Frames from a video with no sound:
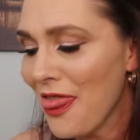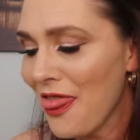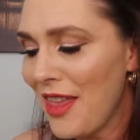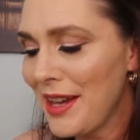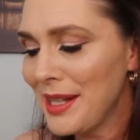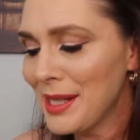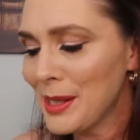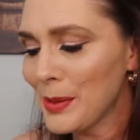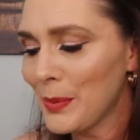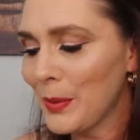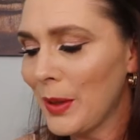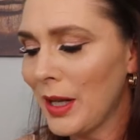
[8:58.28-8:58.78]

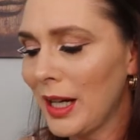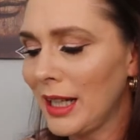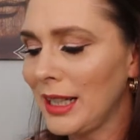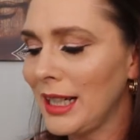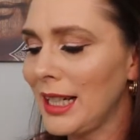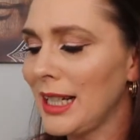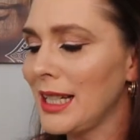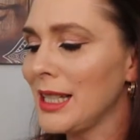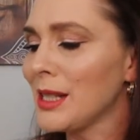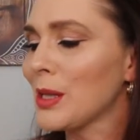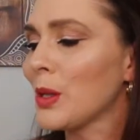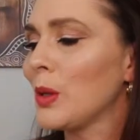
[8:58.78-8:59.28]
This one
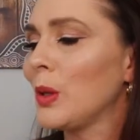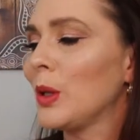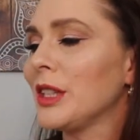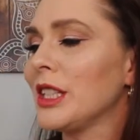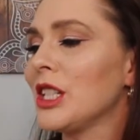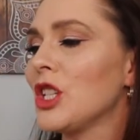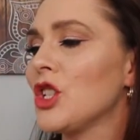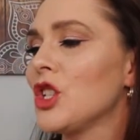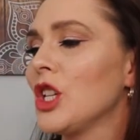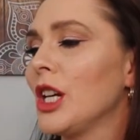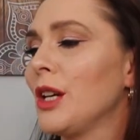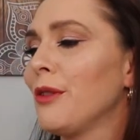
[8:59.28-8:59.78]
is called
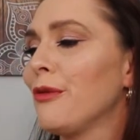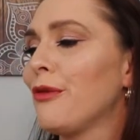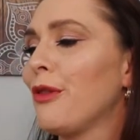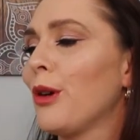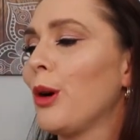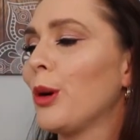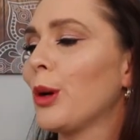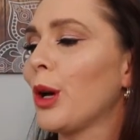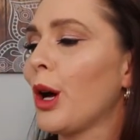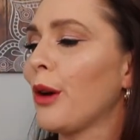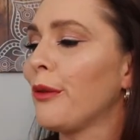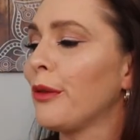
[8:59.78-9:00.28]
the Shein
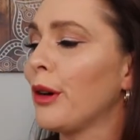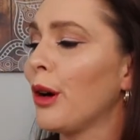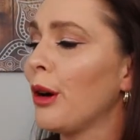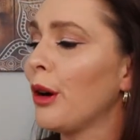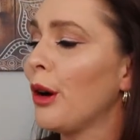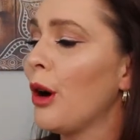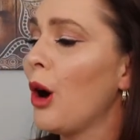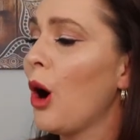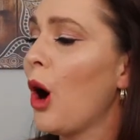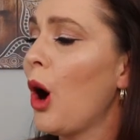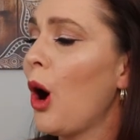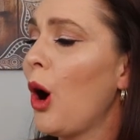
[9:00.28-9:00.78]
fold over
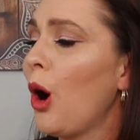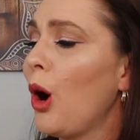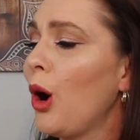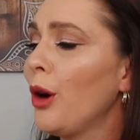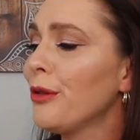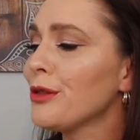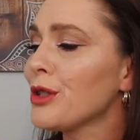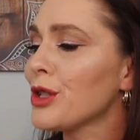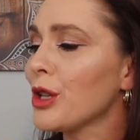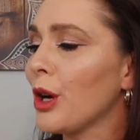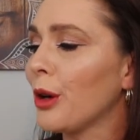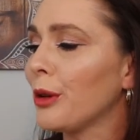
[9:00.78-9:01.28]

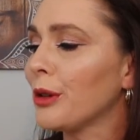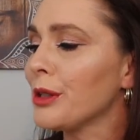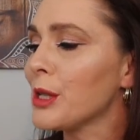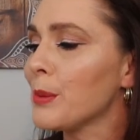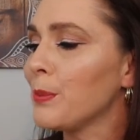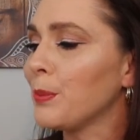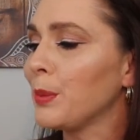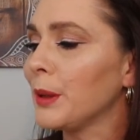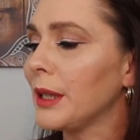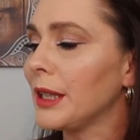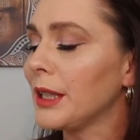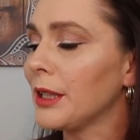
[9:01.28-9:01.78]
off-shoulder
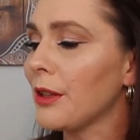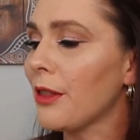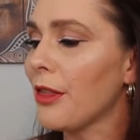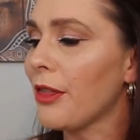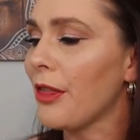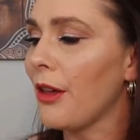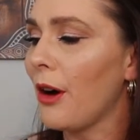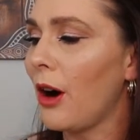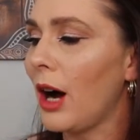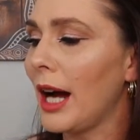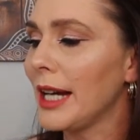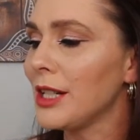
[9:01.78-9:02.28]
split
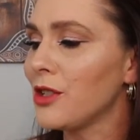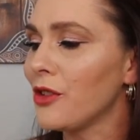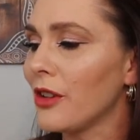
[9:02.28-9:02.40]
thigh